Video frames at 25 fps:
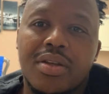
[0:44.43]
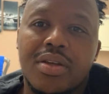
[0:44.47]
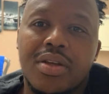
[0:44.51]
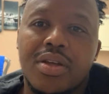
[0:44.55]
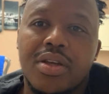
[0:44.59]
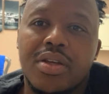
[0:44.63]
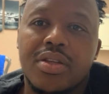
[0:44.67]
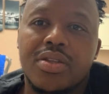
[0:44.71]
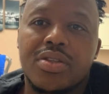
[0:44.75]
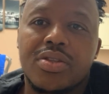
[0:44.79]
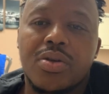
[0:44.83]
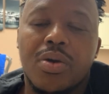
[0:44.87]

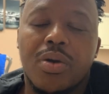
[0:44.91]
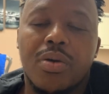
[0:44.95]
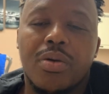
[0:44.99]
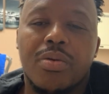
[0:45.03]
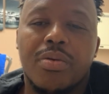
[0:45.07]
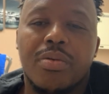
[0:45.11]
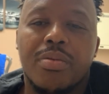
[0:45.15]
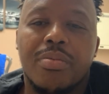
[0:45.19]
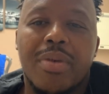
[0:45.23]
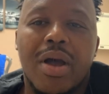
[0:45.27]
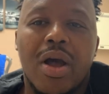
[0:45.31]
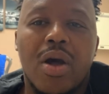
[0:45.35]
So
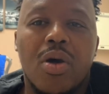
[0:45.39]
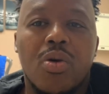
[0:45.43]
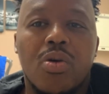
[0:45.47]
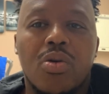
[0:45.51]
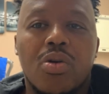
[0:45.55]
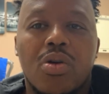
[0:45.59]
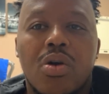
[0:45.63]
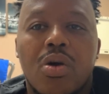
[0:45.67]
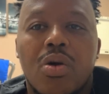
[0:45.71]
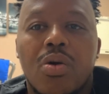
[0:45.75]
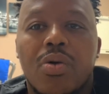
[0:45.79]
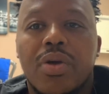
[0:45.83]
my whole
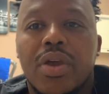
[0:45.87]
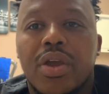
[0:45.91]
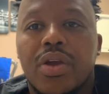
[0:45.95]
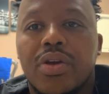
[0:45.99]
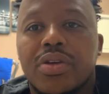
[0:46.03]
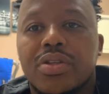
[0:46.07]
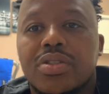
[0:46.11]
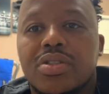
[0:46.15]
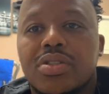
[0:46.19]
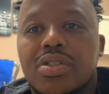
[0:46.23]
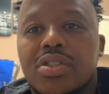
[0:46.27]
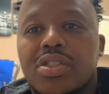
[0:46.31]
goal here
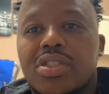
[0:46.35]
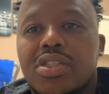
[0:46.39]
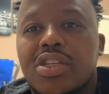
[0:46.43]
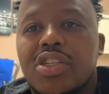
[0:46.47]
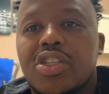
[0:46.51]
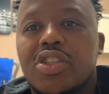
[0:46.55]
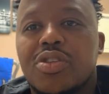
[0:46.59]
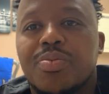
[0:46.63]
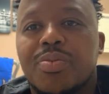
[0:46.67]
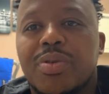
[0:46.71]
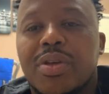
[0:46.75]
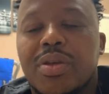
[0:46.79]
is to
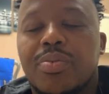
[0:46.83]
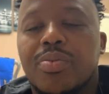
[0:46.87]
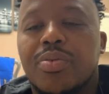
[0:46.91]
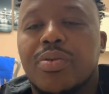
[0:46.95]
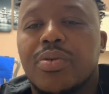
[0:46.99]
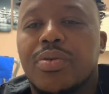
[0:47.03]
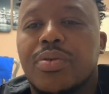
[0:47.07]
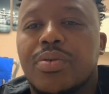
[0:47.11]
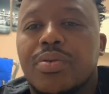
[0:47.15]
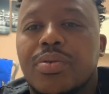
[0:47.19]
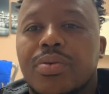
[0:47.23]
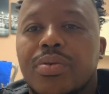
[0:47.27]
teach
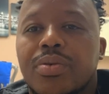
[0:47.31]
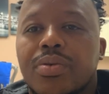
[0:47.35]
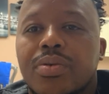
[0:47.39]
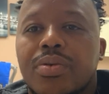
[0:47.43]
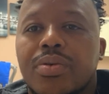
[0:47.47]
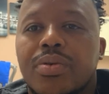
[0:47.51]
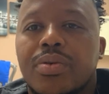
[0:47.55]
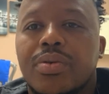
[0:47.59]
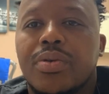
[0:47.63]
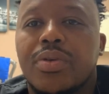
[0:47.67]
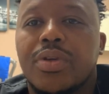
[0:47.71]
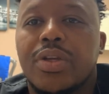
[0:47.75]
people,
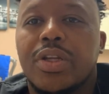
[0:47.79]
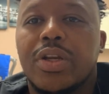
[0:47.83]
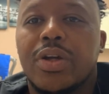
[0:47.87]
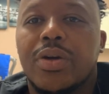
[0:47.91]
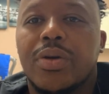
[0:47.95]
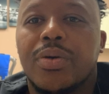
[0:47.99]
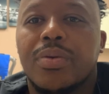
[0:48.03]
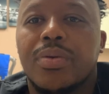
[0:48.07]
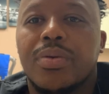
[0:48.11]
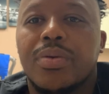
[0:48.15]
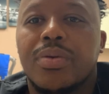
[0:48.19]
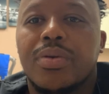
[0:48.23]
you
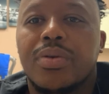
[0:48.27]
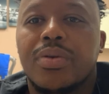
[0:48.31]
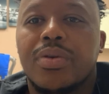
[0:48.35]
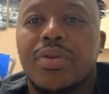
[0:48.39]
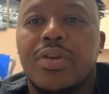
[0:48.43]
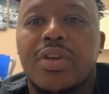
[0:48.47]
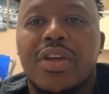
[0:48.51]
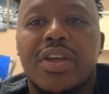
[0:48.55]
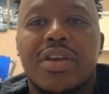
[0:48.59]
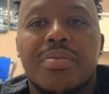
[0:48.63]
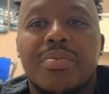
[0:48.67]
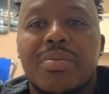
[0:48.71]
know, you
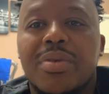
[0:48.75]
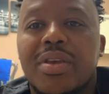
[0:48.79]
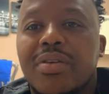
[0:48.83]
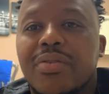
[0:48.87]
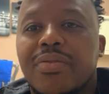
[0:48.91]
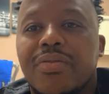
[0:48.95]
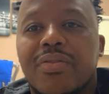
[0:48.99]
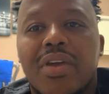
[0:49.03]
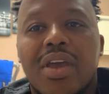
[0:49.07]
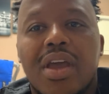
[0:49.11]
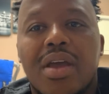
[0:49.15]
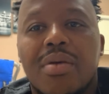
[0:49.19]
can be a
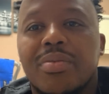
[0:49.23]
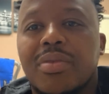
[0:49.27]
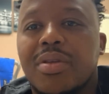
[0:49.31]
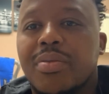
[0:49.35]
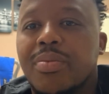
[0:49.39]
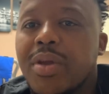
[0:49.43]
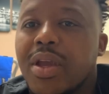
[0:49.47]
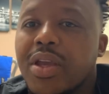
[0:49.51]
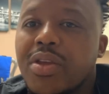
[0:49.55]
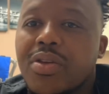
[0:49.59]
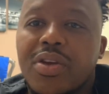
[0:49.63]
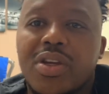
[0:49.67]
family,
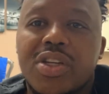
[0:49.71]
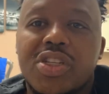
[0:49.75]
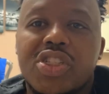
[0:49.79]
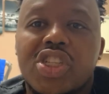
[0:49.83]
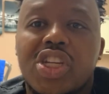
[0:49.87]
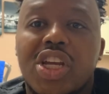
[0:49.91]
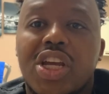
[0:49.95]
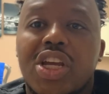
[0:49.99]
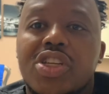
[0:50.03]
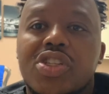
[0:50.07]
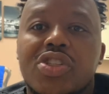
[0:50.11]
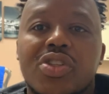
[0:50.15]
man. You could
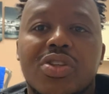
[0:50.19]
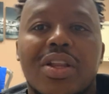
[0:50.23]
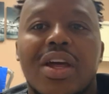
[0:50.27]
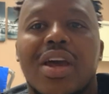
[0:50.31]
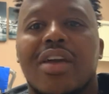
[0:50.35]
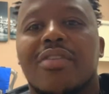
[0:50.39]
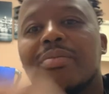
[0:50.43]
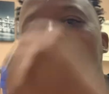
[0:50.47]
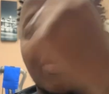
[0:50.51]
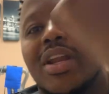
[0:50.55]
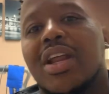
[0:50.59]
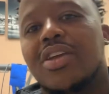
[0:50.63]
change your
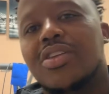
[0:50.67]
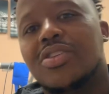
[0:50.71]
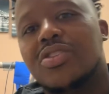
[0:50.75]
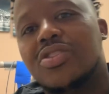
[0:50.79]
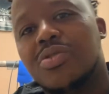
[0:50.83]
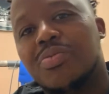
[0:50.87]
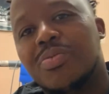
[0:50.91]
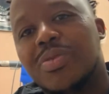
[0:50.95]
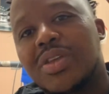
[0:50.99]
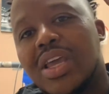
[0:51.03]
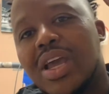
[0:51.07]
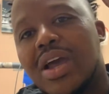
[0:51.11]
life, man. I used to
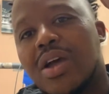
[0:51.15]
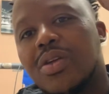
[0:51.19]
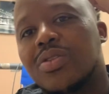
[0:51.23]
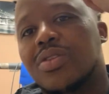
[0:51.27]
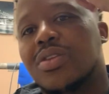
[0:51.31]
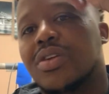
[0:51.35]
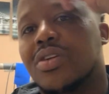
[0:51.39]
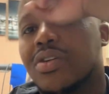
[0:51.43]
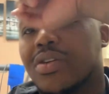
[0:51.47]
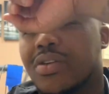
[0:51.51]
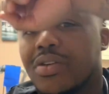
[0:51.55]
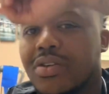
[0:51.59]
be out
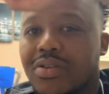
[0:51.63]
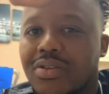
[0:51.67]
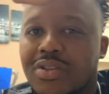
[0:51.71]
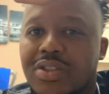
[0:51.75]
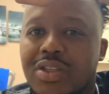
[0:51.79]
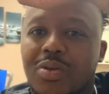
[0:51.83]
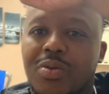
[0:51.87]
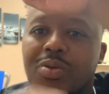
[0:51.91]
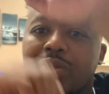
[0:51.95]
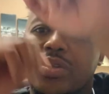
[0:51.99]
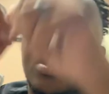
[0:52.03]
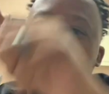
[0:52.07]
there
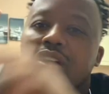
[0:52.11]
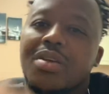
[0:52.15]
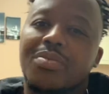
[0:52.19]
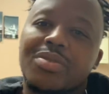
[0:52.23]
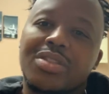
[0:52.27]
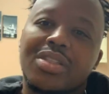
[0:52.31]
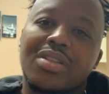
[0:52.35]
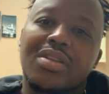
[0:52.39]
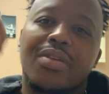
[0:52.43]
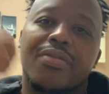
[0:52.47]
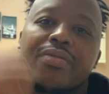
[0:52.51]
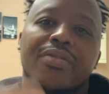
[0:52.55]
doing dumb
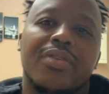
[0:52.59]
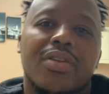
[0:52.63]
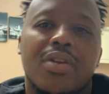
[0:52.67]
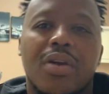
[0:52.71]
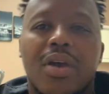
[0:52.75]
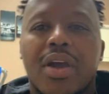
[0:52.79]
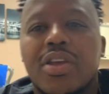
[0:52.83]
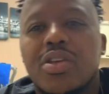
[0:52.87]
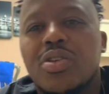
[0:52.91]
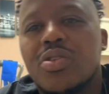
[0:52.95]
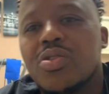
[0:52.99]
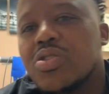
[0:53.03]
stuff, you know, I
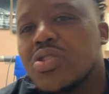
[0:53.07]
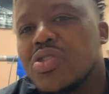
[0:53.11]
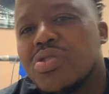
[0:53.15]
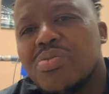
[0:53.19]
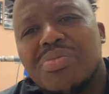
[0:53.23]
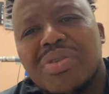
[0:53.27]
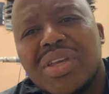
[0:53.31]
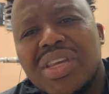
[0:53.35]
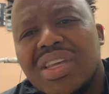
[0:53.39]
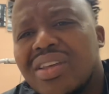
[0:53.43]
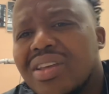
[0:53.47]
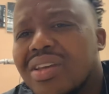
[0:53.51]
used to
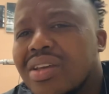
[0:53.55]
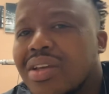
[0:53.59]
be